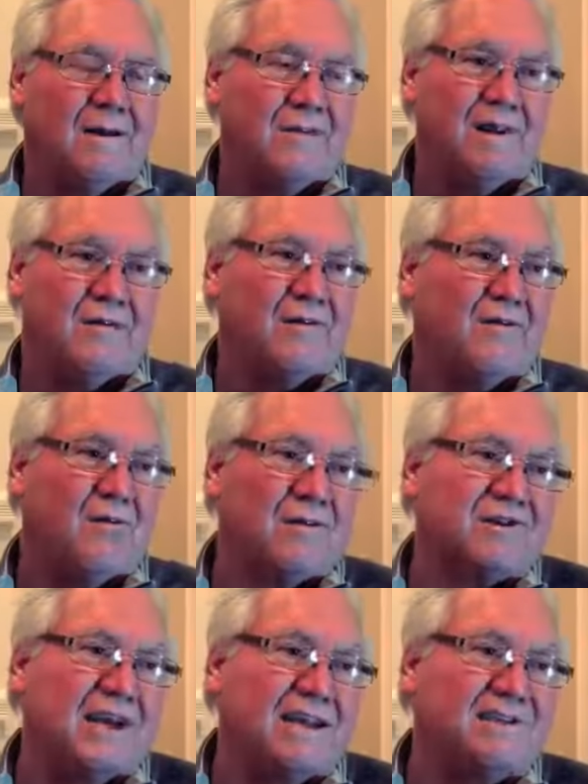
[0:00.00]
I mean, the
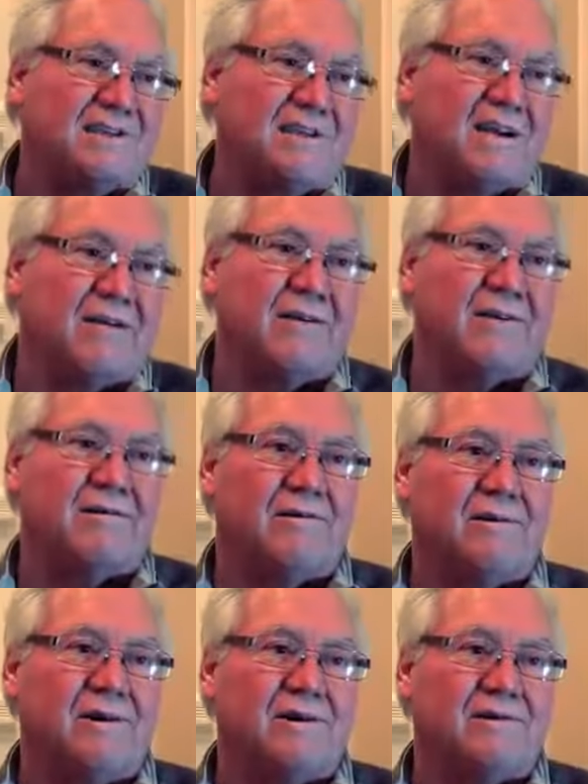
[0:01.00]
worst case
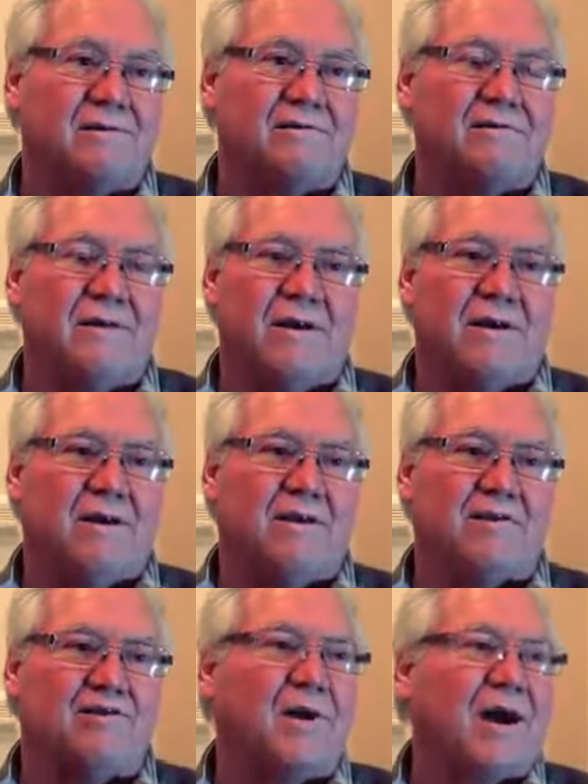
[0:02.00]
scenario is
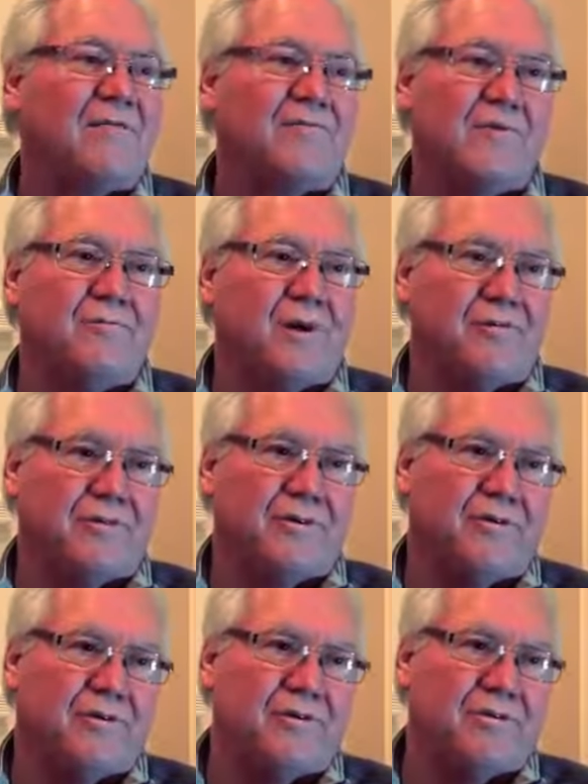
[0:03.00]
you try it for a month
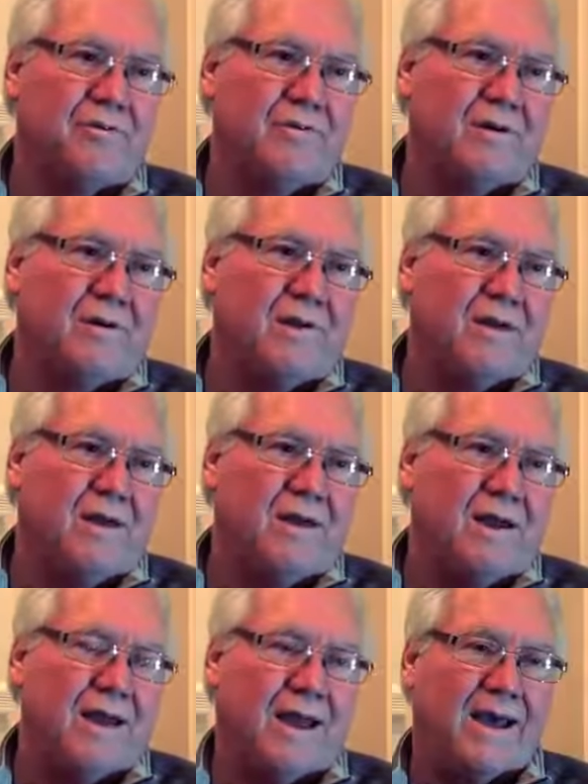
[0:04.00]
or two,
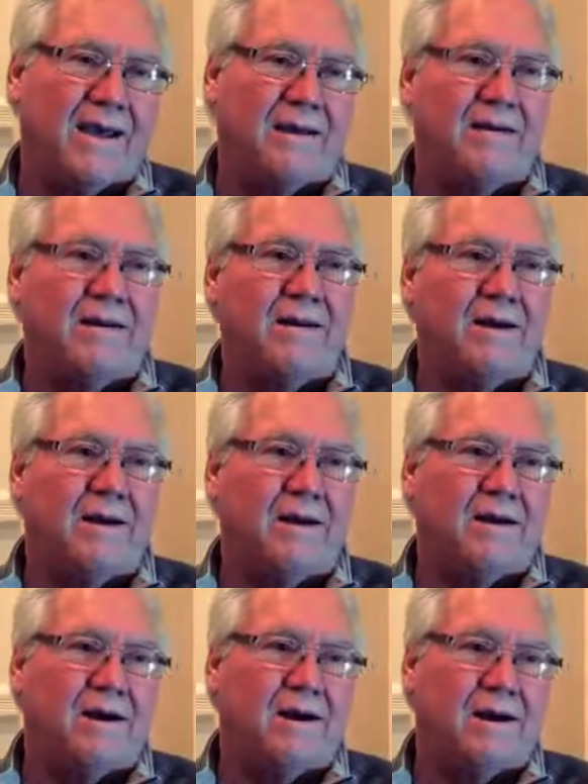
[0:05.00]
and
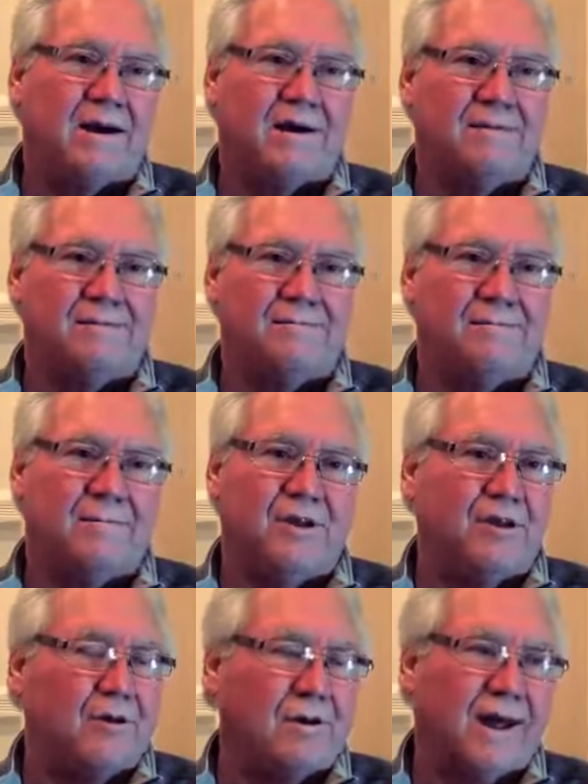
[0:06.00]

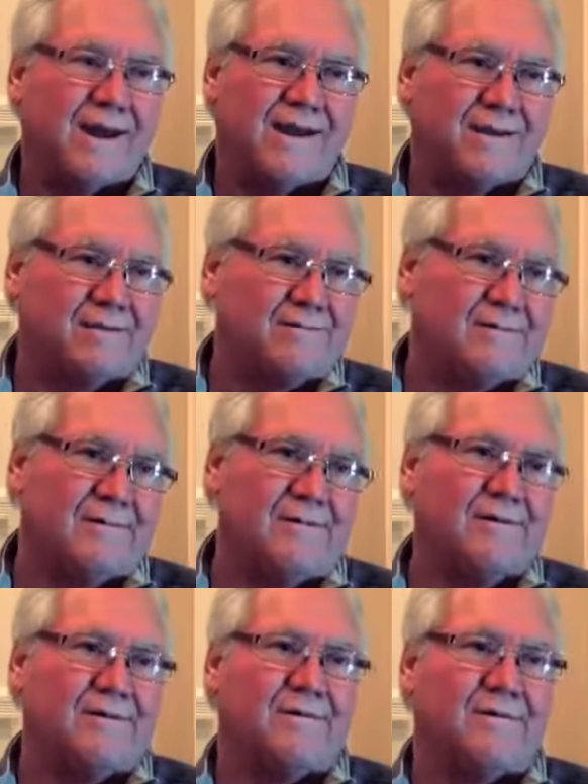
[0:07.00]
you don't like it,
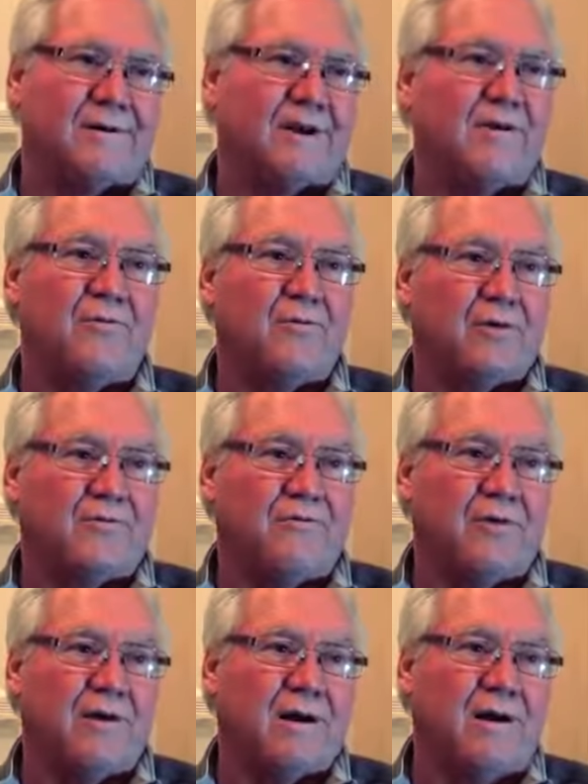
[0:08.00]
or it doesn't work
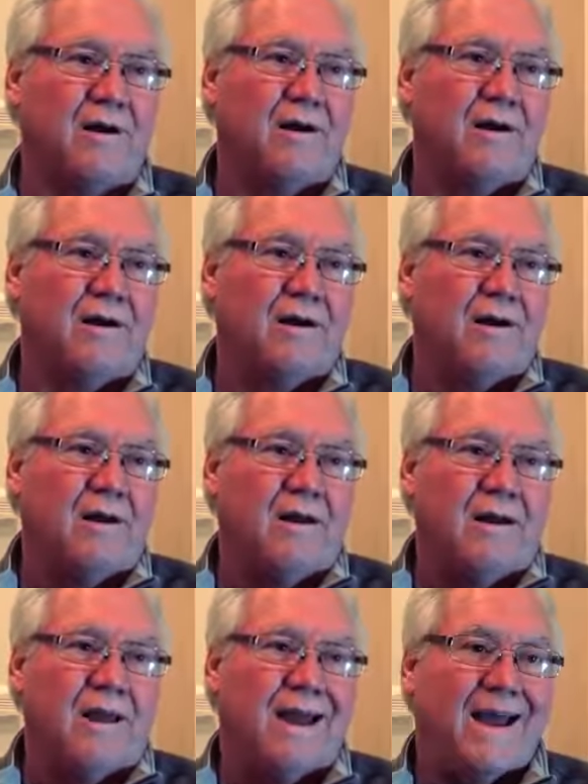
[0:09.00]
for you,
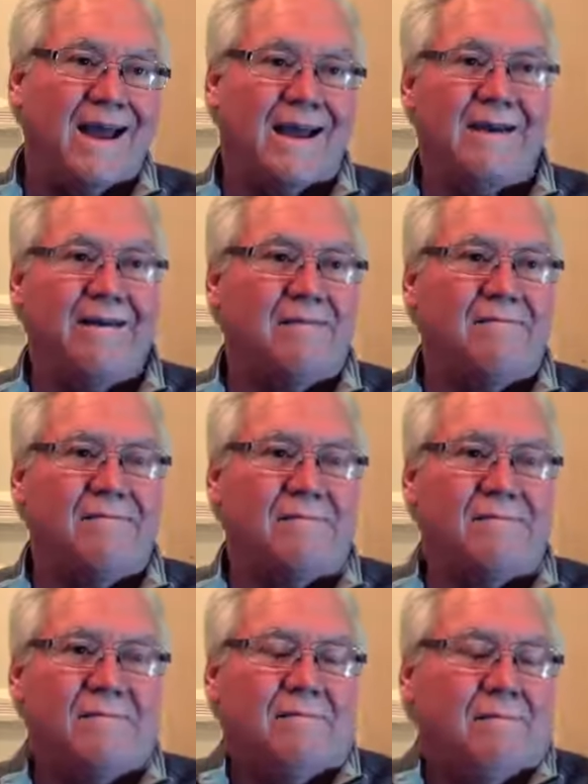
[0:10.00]
and
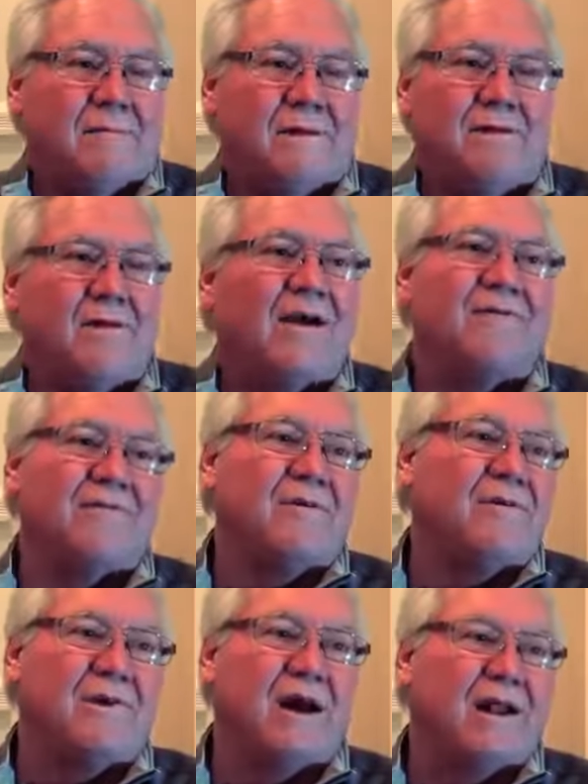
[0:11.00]

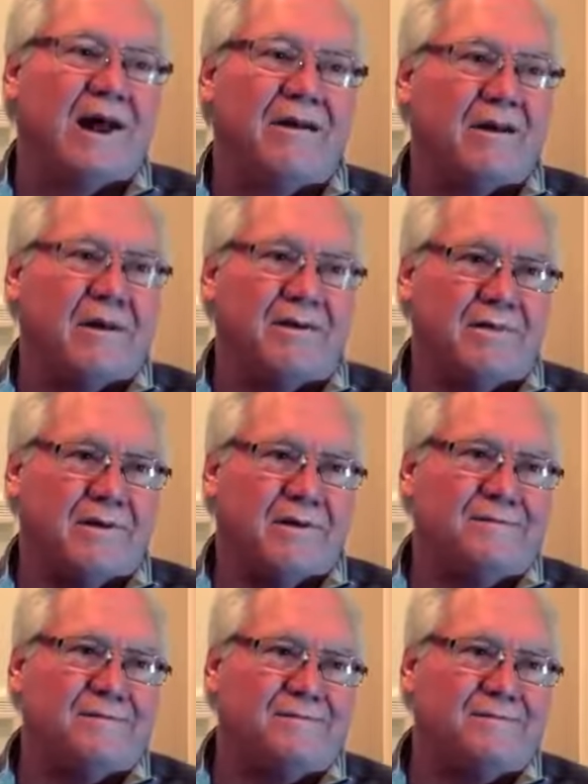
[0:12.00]
you're not out anything.